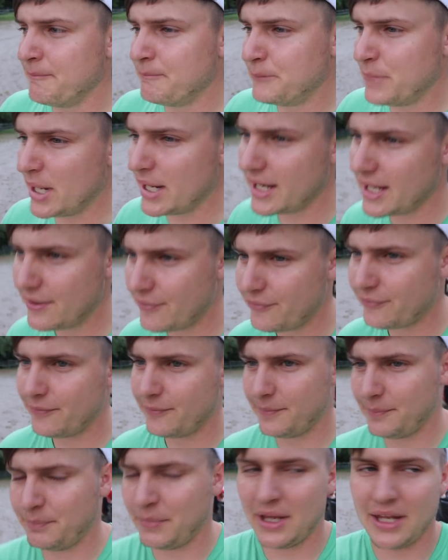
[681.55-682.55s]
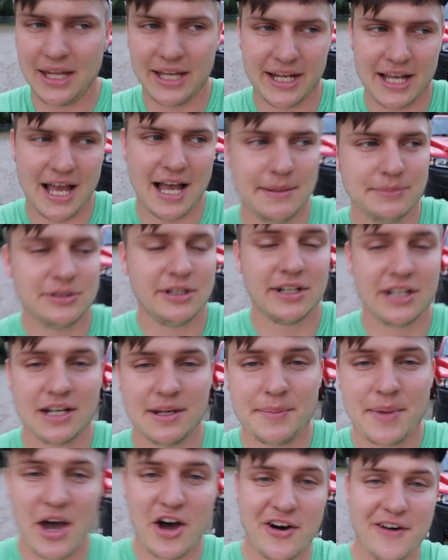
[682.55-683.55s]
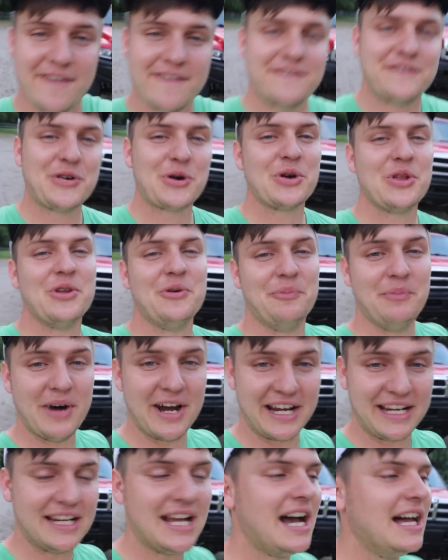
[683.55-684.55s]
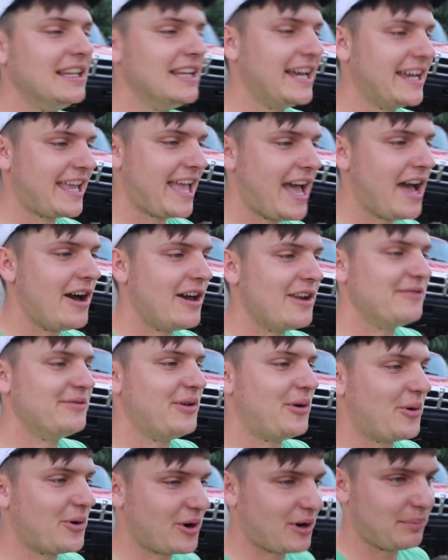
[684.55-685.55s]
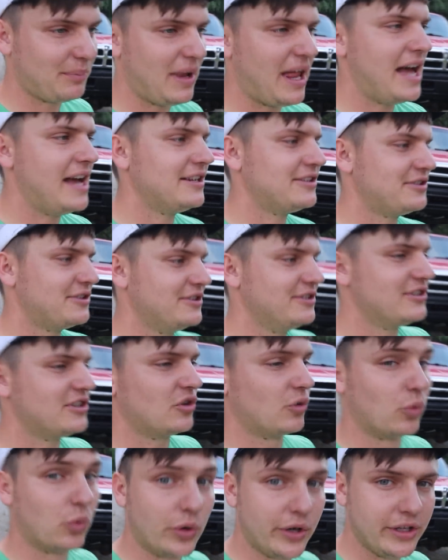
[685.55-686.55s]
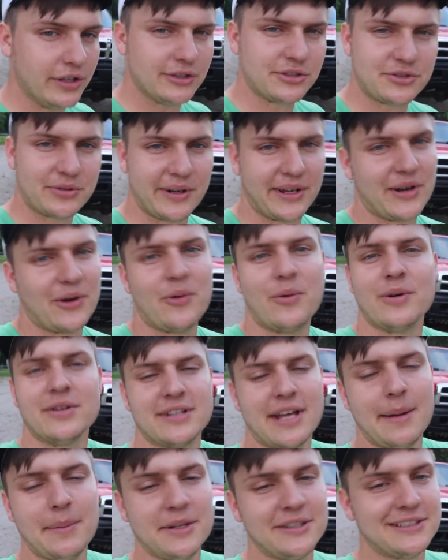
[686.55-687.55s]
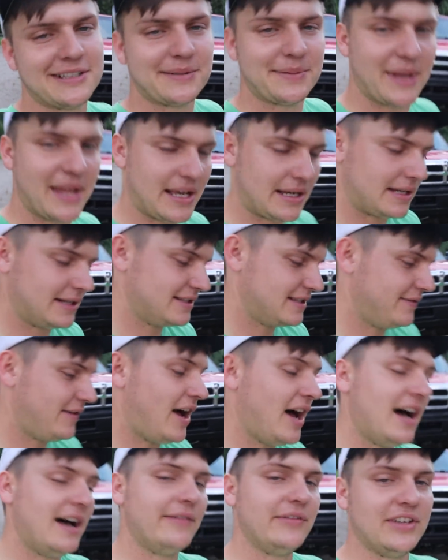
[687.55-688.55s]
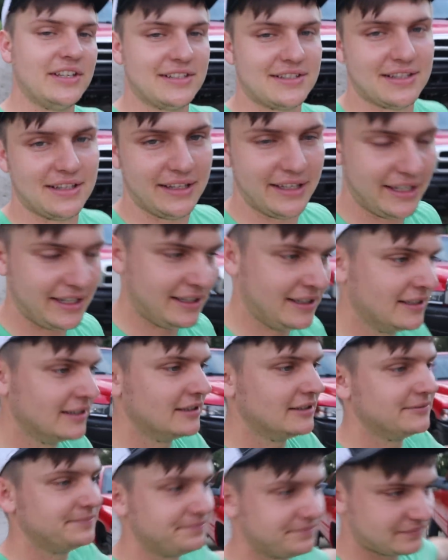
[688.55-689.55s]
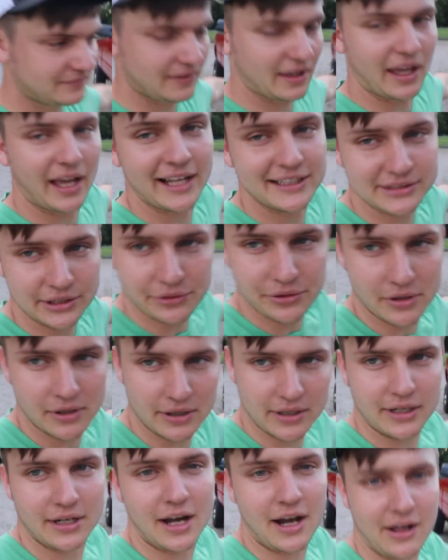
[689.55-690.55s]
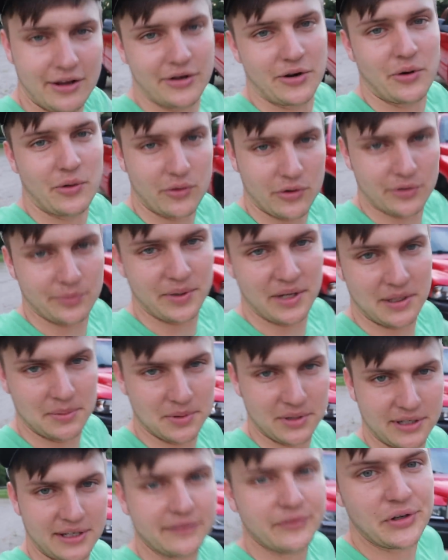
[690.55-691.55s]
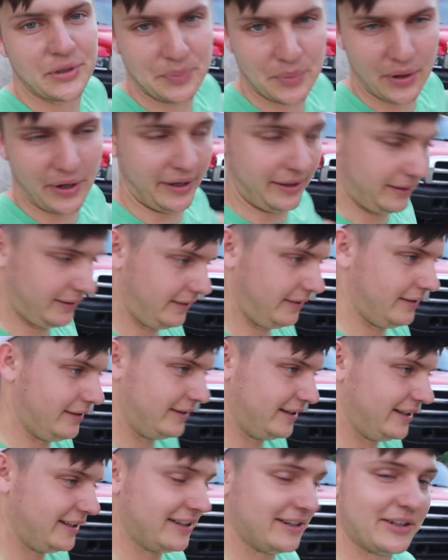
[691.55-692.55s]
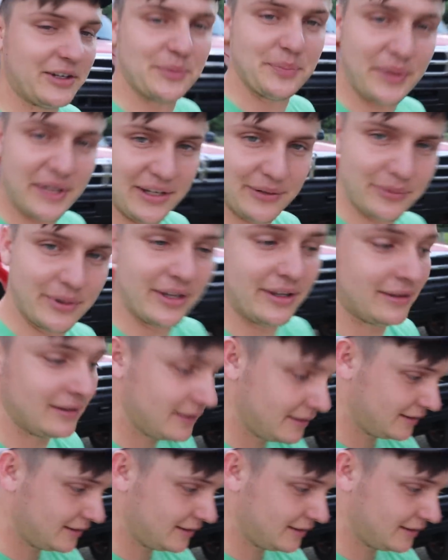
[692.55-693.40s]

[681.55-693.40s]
But if, but like I'm talking about for the money, not like out of the Horn Blasters and real train horns. I'm not talking about that kind of stuff. Obviously, it's a thirty dollar horn, people. Give it a break. You know, I ain't gonna compete with